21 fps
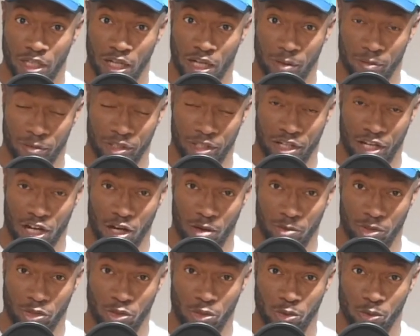in the
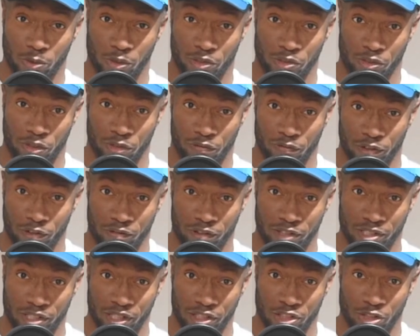comments, who is your
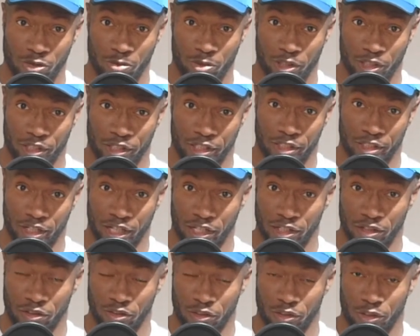favorite tennis player,
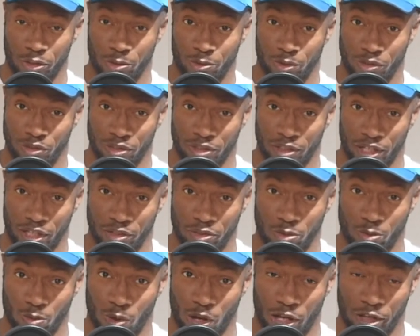and in 30 words or
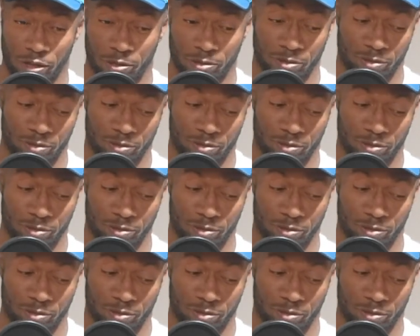less, why.